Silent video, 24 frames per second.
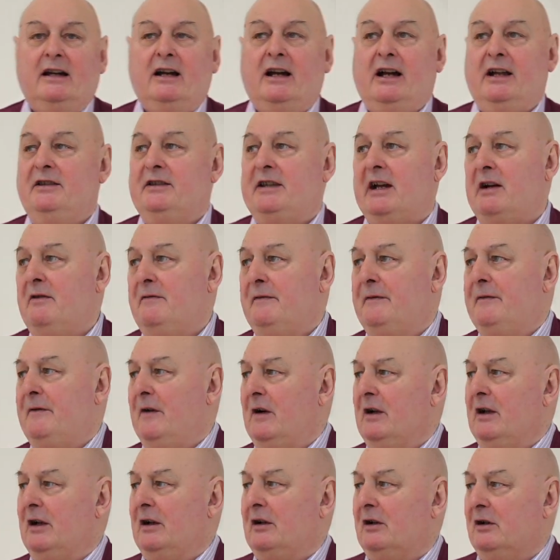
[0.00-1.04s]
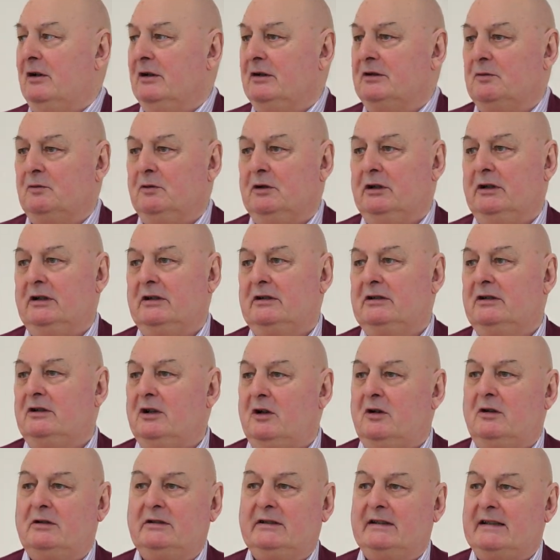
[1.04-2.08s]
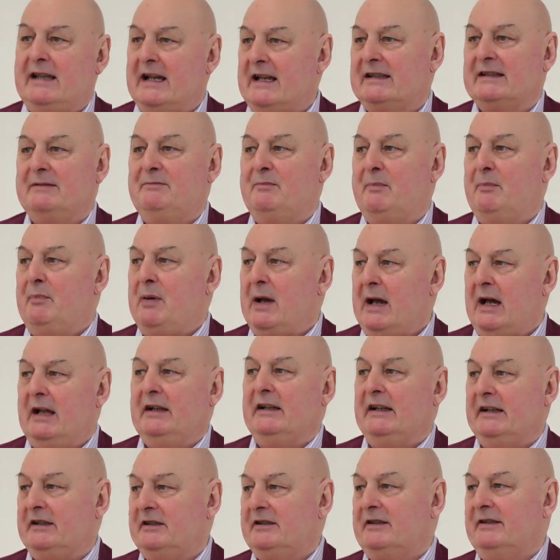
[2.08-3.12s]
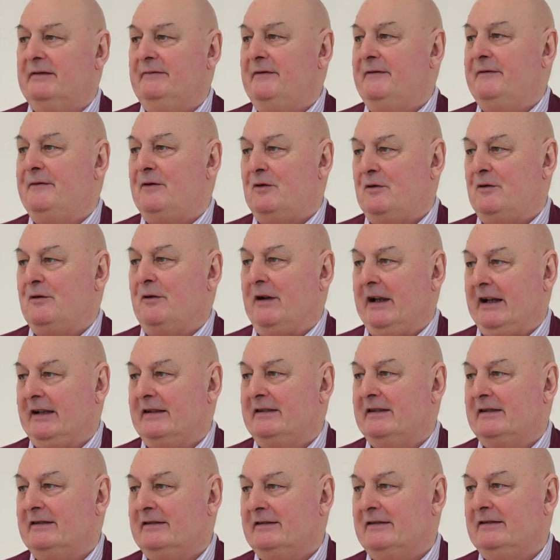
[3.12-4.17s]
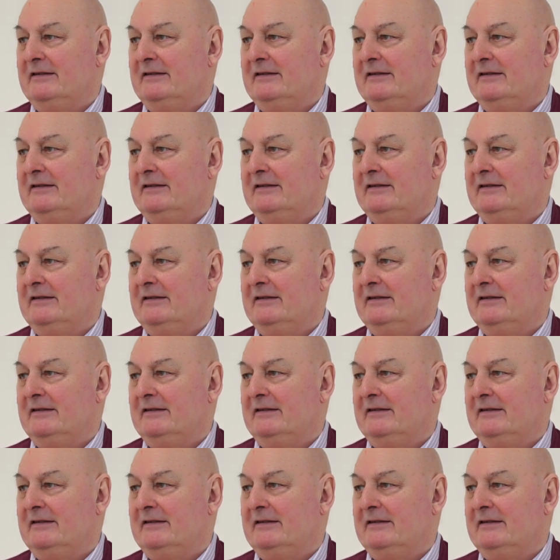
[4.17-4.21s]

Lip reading: and don't follow God's word, God doesn't punish them for it.